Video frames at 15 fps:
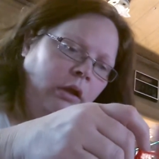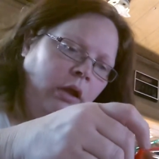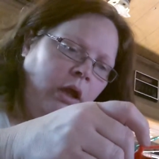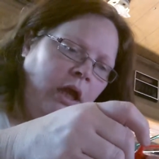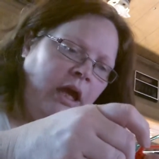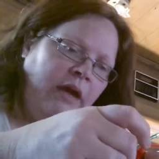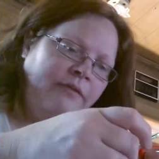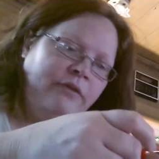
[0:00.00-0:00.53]

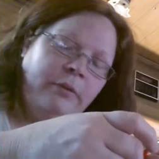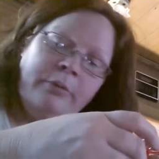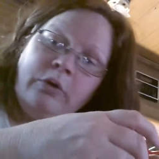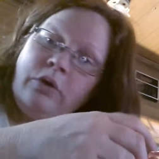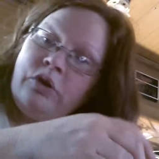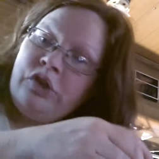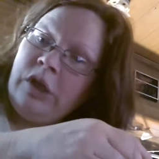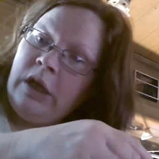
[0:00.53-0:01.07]
Half double
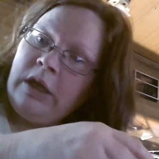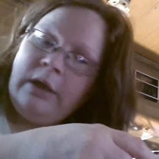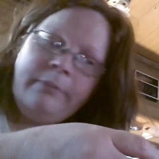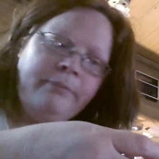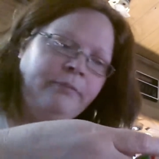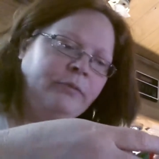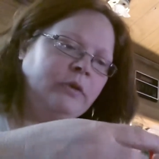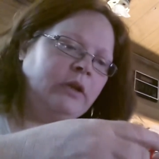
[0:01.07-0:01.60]
crochet,
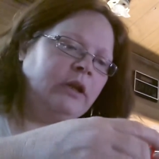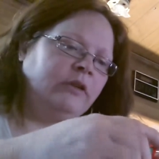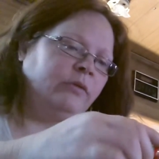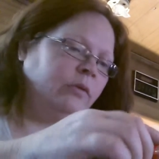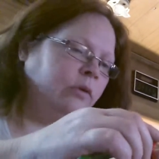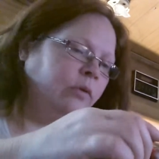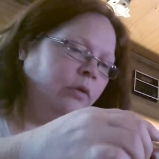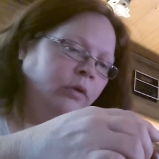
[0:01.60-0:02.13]
that's
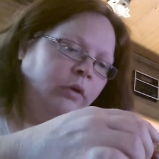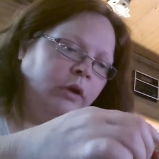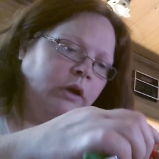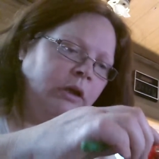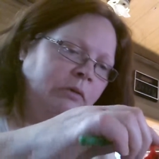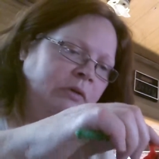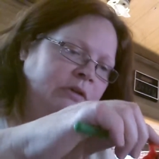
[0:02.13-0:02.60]
what we're working with